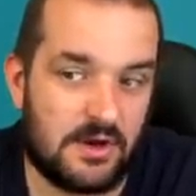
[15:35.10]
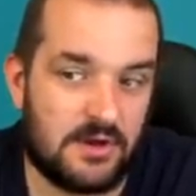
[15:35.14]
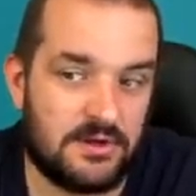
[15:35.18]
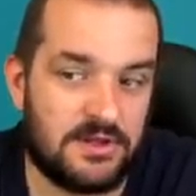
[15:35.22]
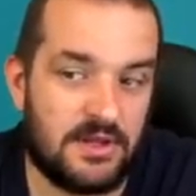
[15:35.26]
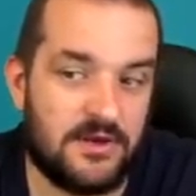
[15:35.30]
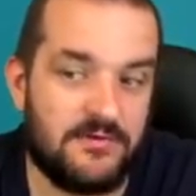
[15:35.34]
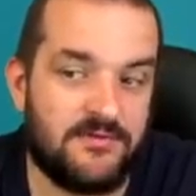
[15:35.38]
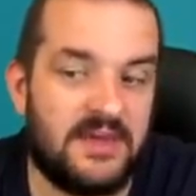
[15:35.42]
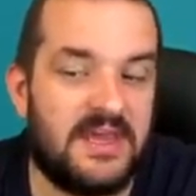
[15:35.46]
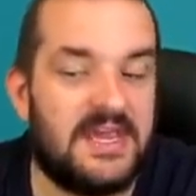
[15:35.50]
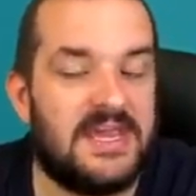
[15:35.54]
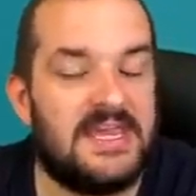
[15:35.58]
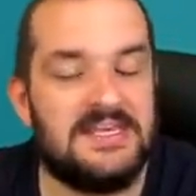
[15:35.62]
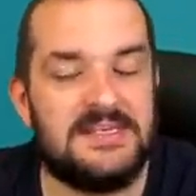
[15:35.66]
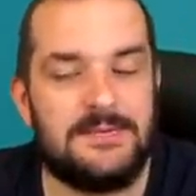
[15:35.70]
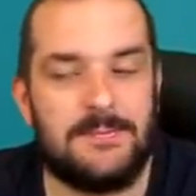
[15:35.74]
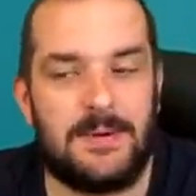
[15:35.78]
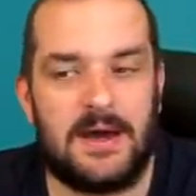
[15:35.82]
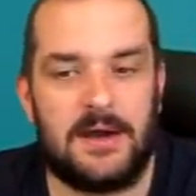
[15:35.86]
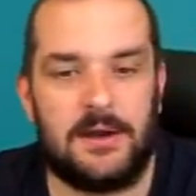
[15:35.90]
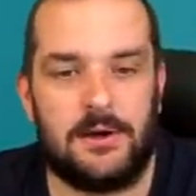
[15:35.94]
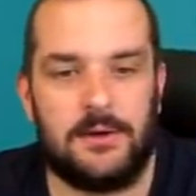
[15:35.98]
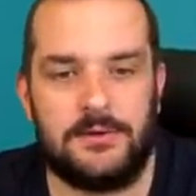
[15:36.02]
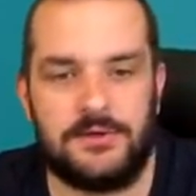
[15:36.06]
I don't think he's a
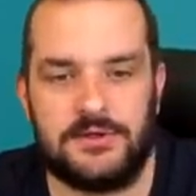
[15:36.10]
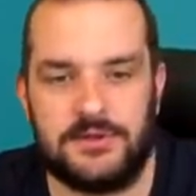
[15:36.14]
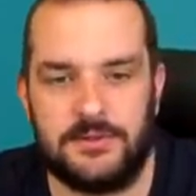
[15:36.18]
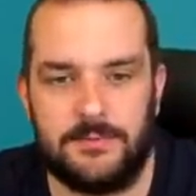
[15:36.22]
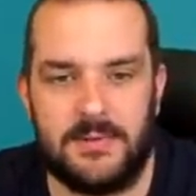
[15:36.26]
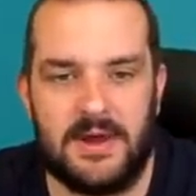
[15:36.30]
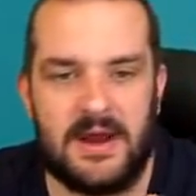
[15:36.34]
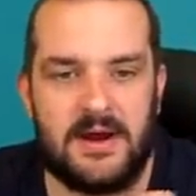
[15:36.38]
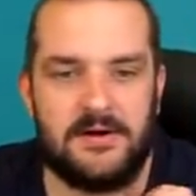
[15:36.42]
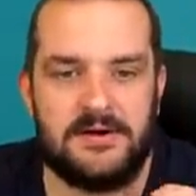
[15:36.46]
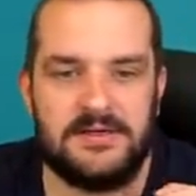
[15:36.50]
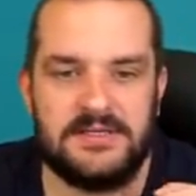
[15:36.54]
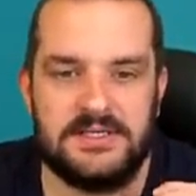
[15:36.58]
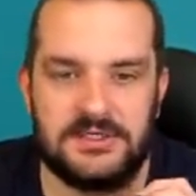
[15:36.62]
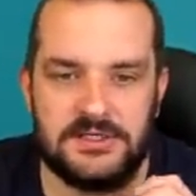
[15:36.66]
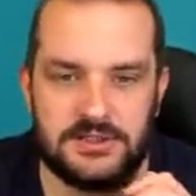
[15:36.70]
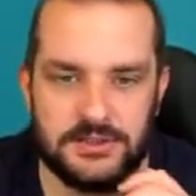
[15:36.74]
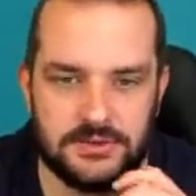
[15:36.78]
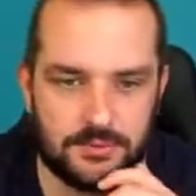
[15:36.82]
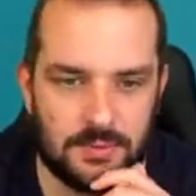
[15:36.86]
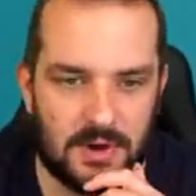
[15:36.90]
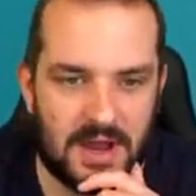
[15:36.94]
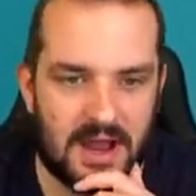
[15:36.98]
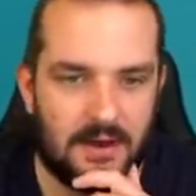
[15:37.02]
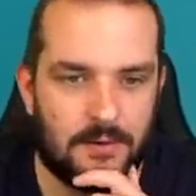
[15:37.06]
bad option. Perisic
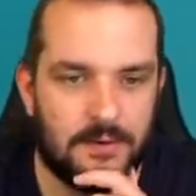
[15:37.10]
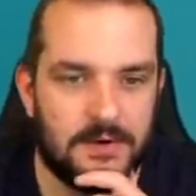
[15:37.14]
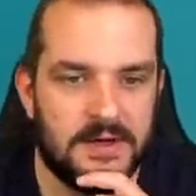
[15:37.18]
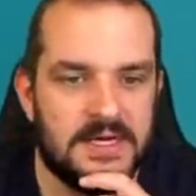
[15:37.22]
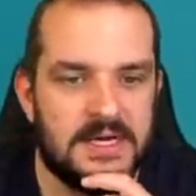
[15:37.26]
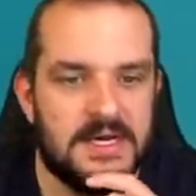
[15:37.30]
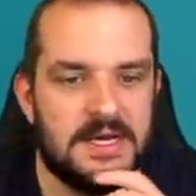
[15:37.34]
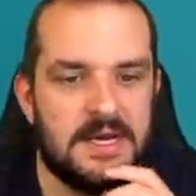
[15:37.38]
as well.